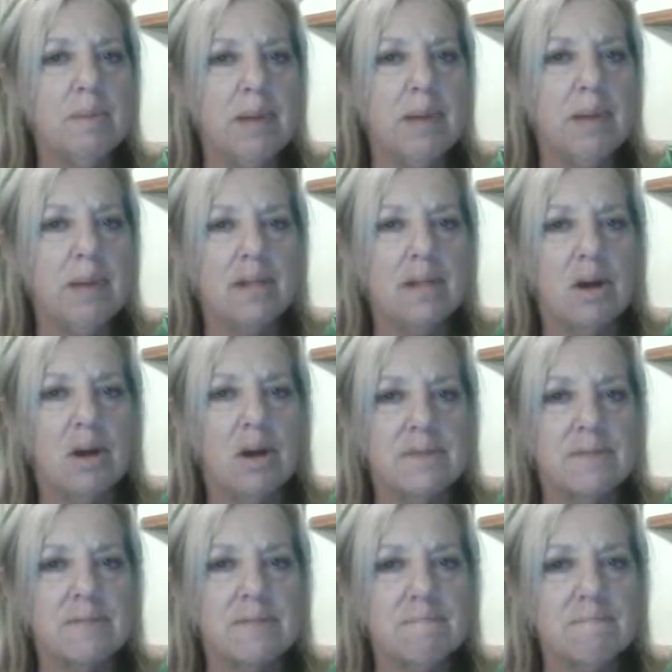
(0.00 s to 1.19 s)
past
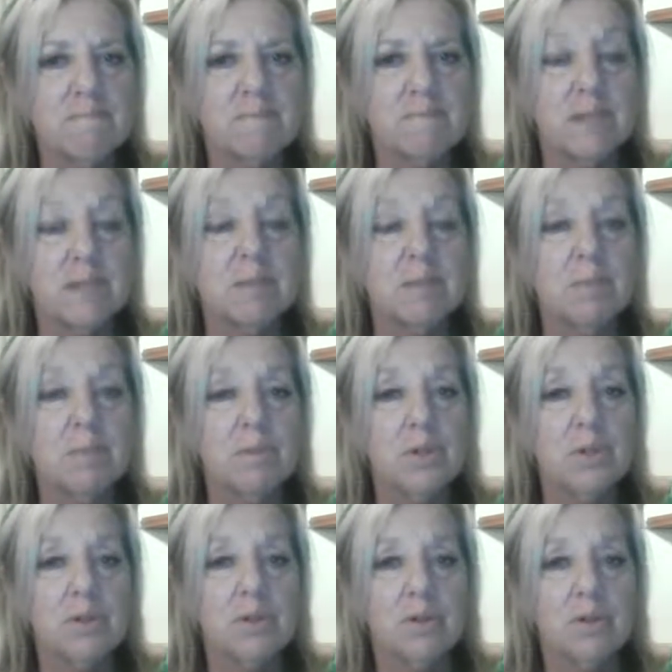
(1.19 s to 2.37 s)
lives? Some people do.